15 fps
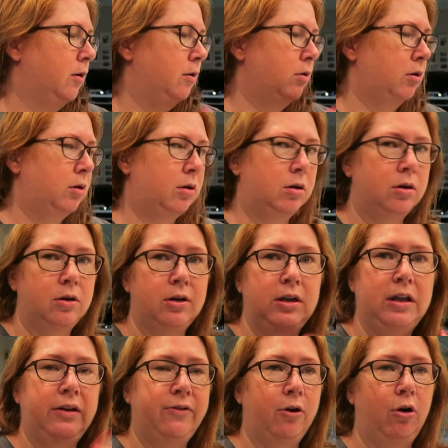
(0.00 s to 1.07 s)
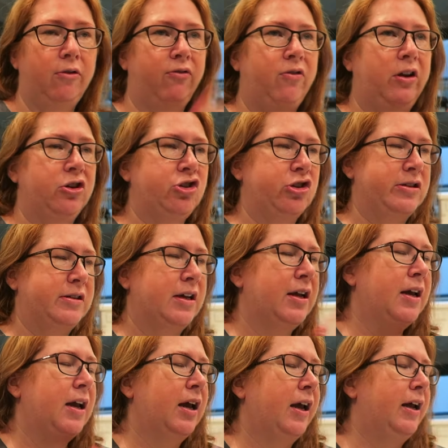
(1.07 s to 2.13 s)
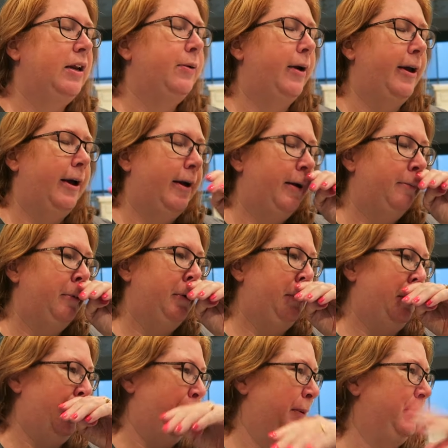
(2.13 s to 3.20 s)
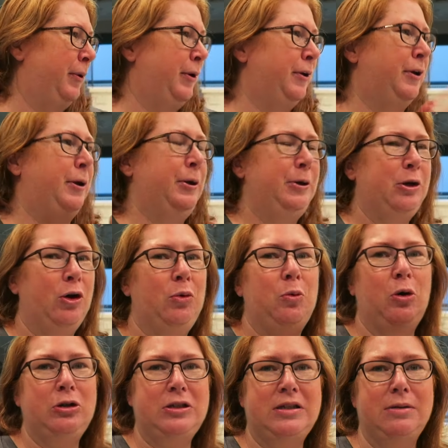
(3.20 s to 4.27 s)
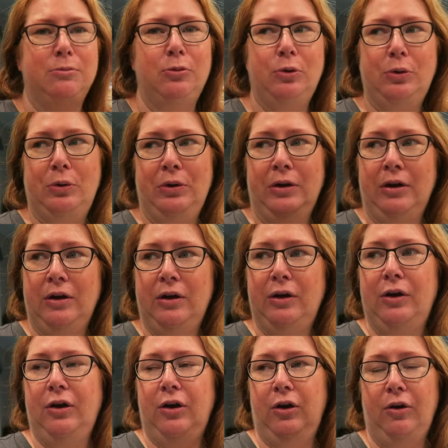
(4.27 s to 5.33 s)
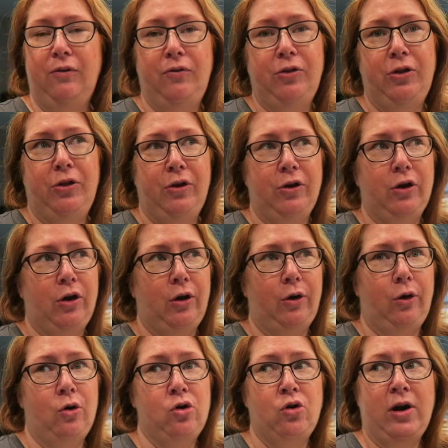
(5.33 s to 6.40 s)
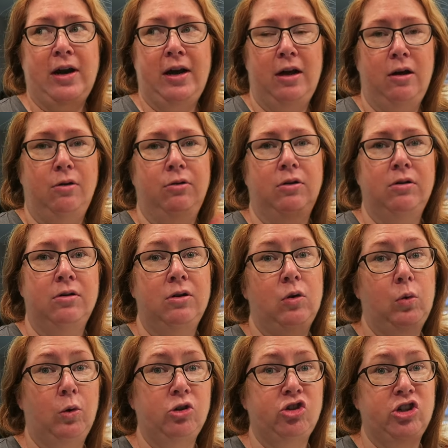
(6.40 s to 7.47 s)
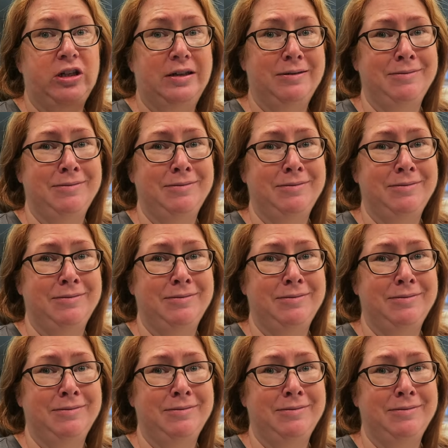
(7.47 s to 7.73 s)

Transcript: Oh, I'm gonna love hot flushes. Anyway, we're gonna go and watch some more of The Crown. I'm watching.